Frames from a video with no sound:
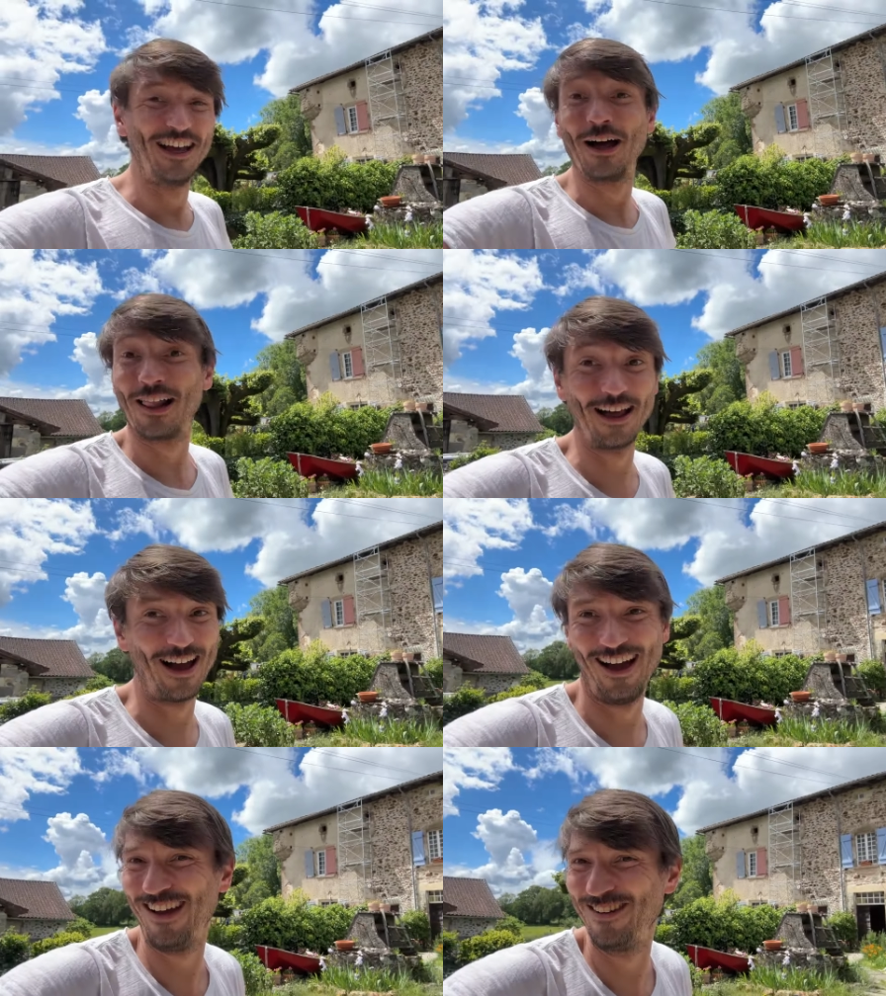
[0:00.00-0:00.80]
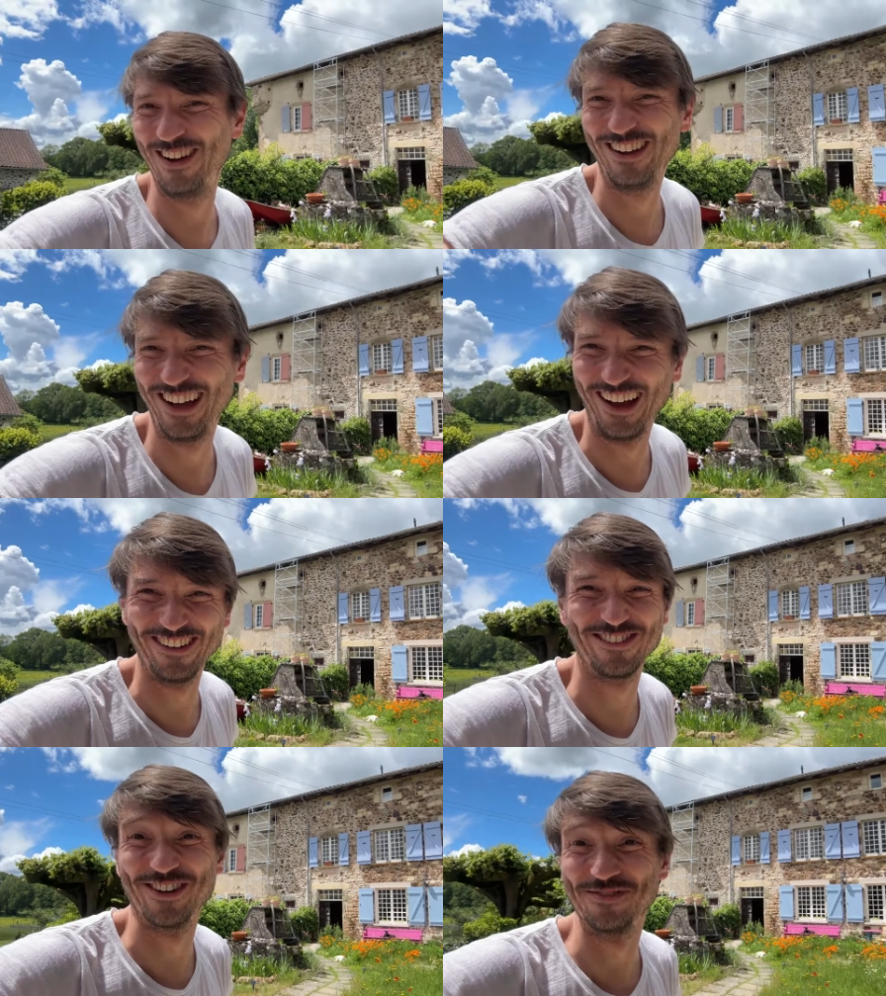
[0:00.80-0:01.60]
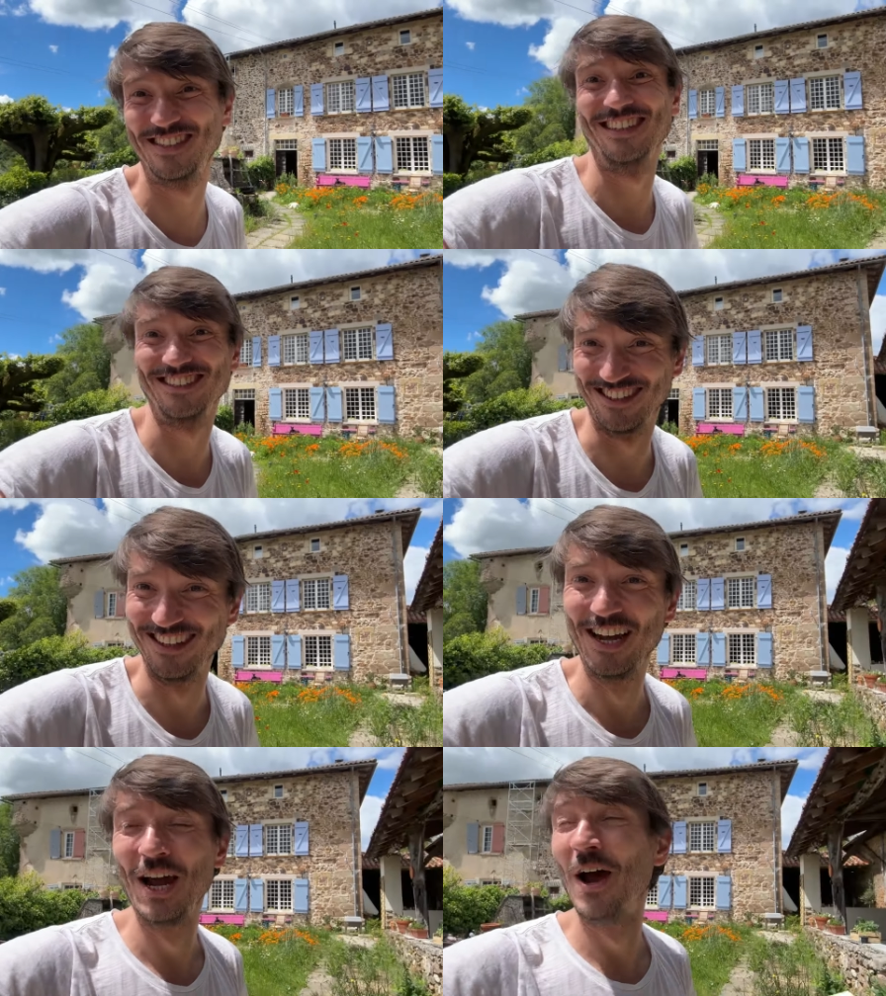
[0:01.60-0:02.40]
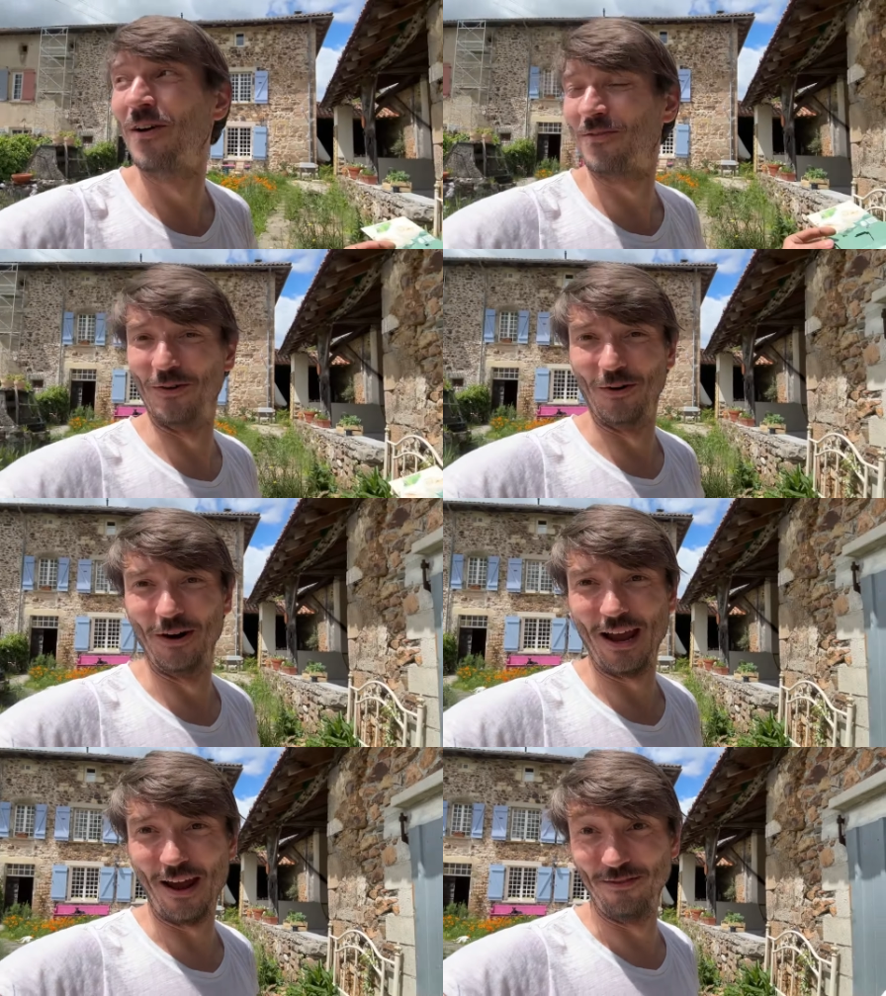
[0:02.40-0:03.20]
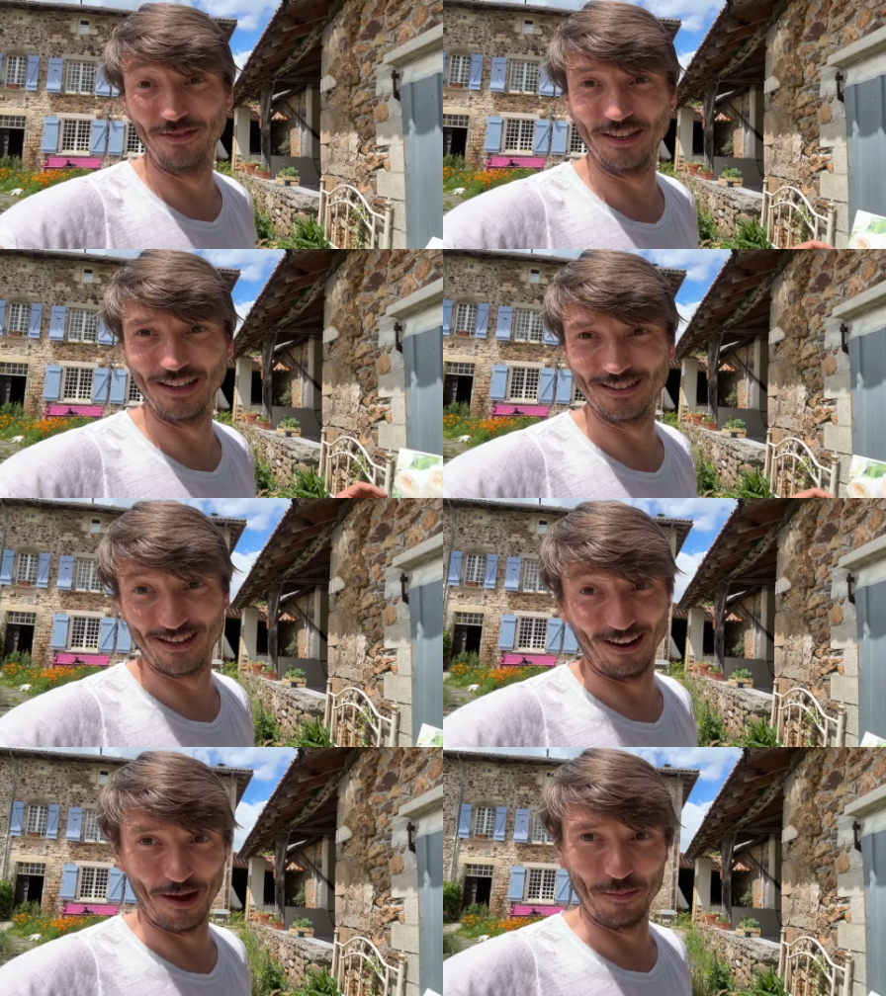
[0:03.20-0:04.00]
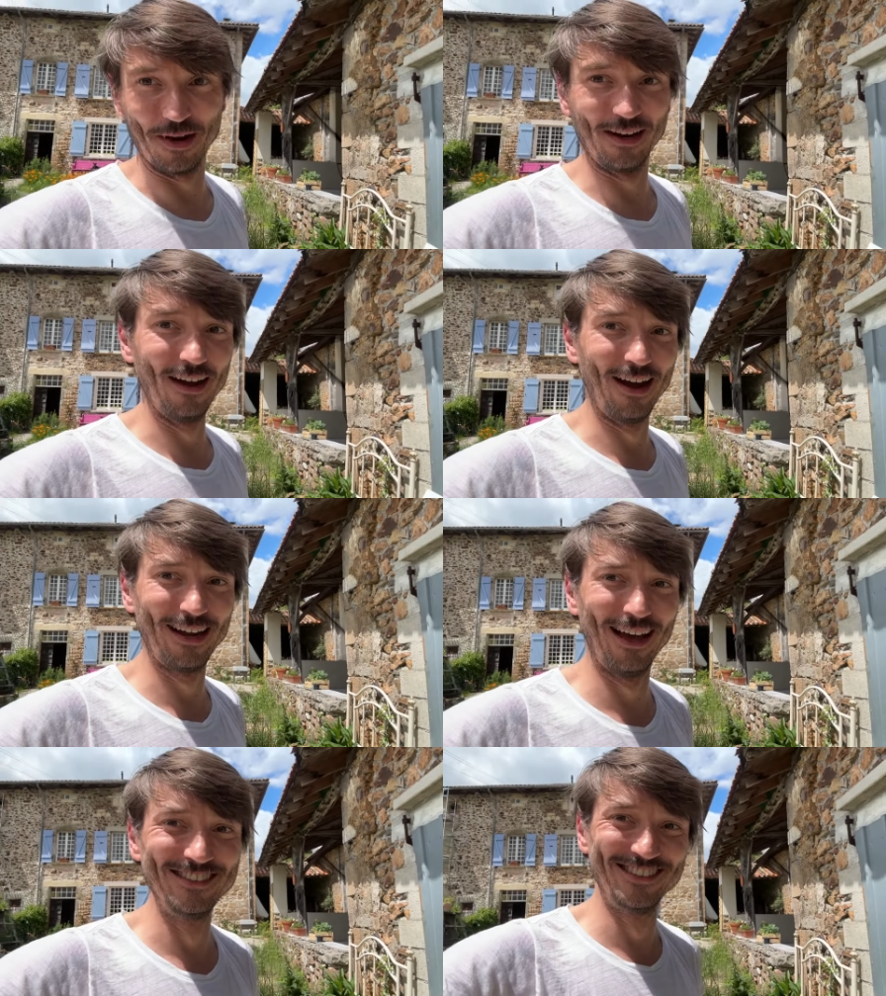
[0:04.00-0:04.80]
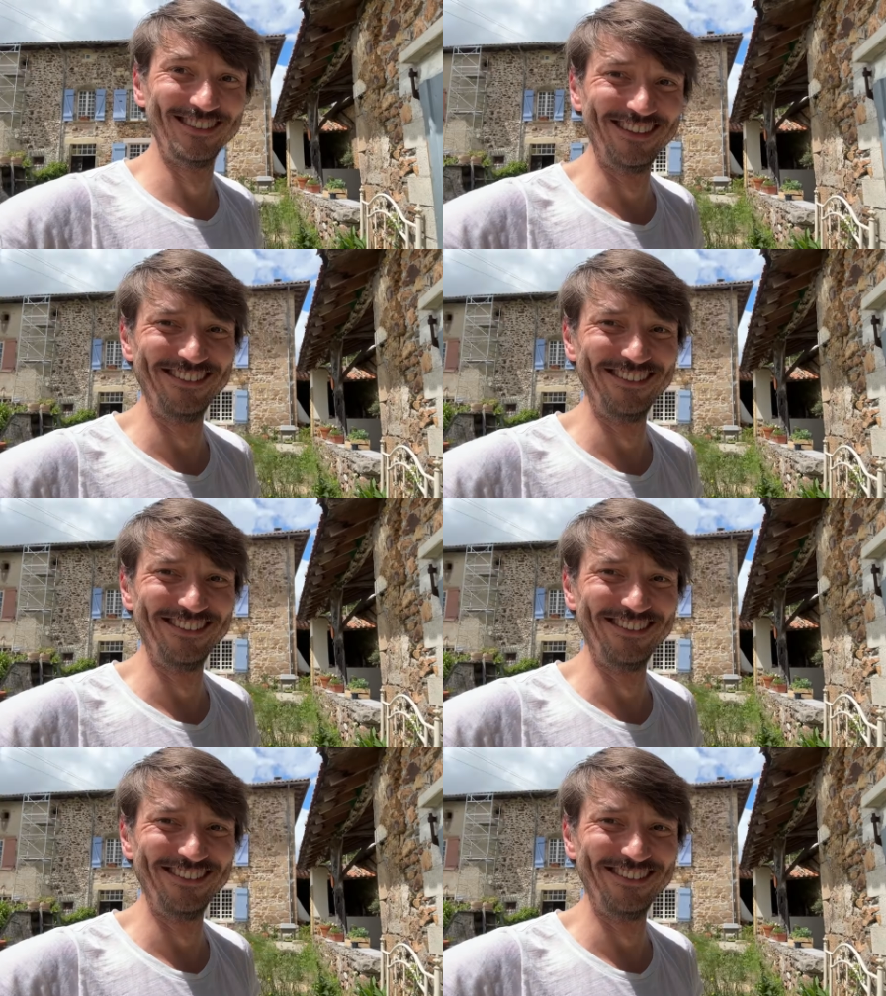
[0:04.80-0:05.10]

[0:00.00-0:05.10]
I have an obsession for everything that's climbing, I guess.